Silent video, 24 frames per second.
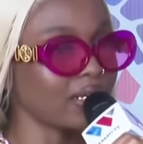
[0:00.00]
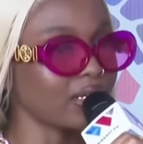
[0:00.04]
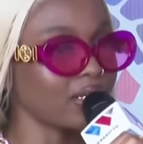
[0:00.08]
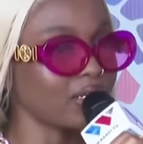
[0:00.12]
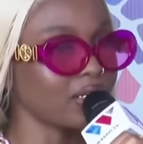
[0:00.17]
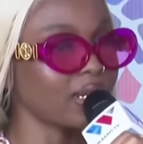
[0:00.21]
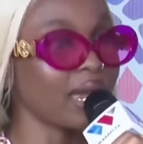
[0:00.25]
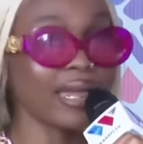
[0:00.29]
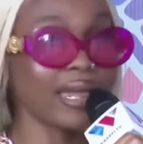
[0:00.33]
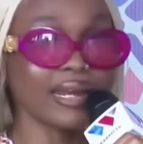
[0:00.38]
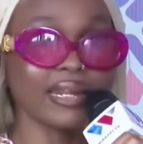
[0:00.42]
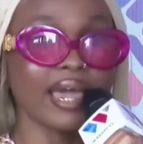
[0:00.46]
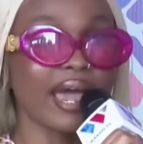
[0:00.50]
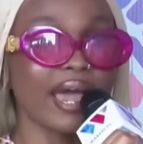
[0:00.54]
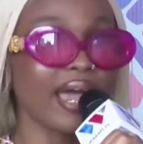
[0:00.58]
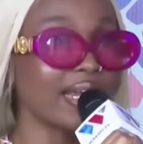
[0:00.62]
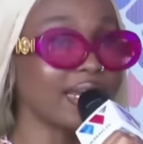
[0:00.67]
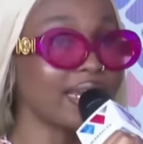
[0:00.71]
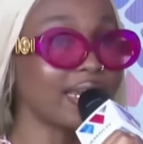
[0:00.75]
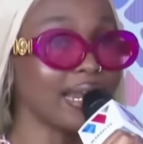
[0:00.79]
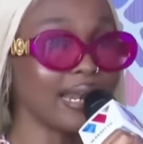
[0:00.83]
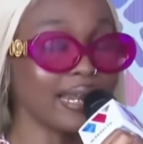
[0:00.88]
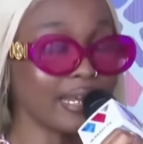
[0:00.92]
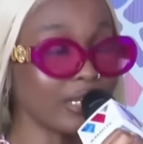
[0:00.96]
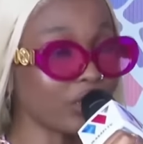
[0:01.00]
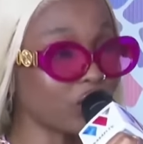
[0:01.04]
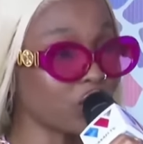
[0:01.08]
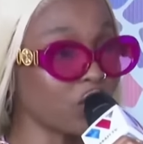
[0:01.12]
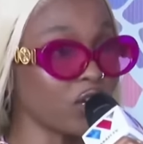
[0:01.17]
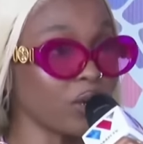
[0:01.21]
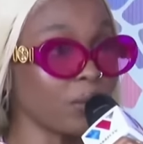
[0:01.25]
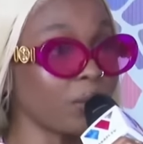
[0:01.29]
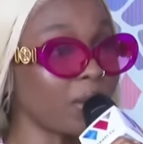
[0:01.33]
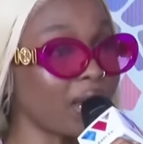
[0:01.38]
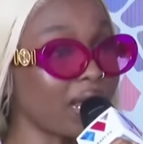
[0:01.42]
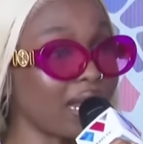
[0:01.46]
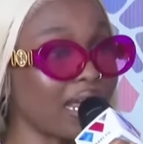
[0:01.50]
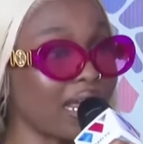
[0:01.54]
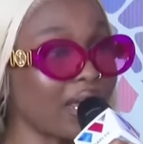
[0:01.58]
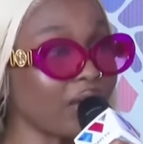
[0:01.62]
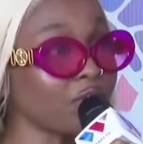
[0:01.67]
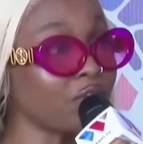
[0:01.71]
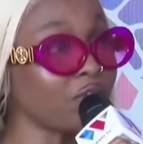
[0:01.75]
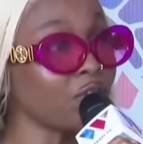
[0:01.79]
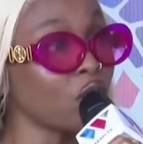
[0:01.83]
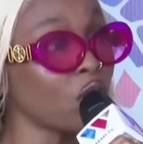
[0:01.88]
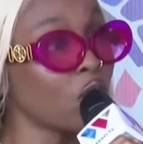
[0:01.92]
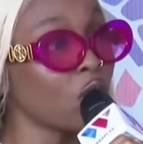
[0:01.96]
Yani I delete you in my
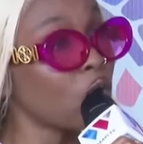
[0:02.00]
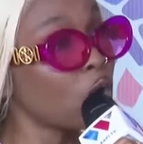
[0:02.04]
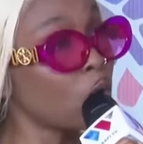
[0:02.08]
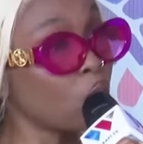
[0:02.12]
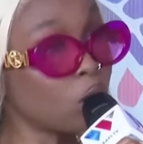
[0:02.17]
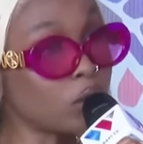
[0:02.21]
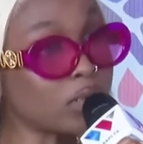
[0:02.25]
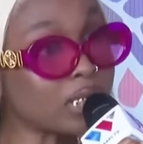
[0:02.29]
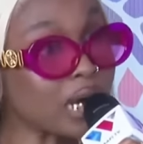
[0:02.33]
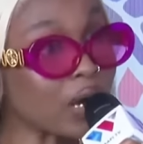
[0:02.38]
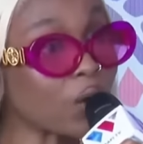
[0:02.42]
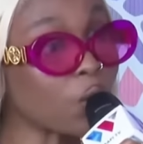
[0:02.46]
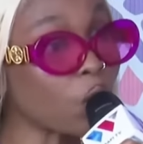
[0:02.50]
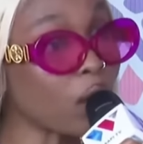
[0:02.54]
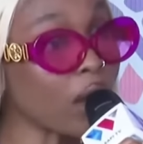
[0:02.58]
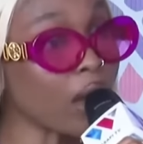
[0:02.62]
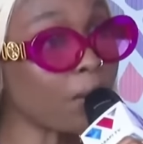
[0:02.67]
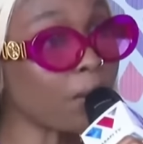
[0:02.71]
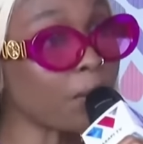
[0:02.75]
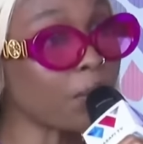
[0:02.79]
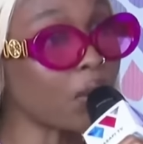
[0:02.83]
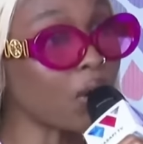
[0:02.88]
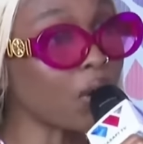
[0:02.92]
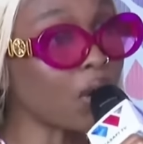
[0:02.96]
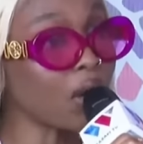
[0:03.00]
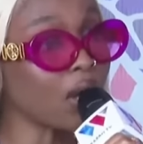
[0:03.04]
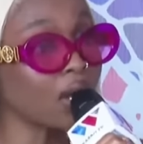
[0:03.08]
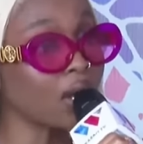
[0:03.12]
life utakuwepo